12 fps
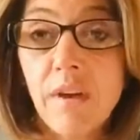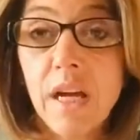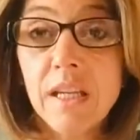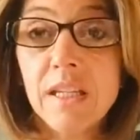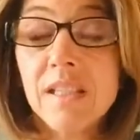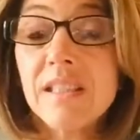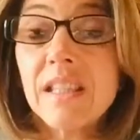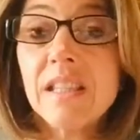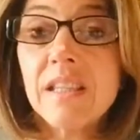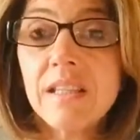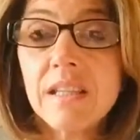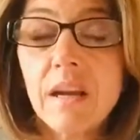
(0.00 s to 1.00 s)
onions and
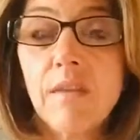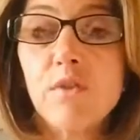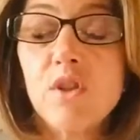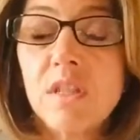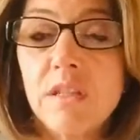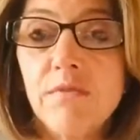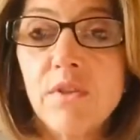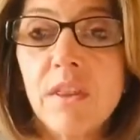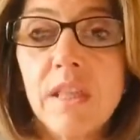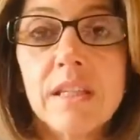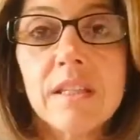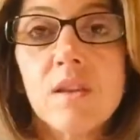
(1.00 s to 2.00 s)
discovered different
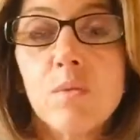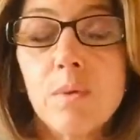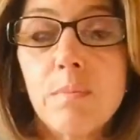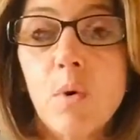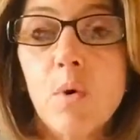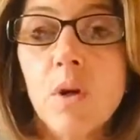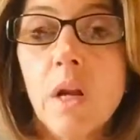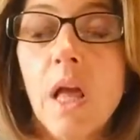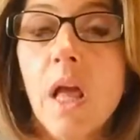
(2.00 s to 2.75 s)
things in the report,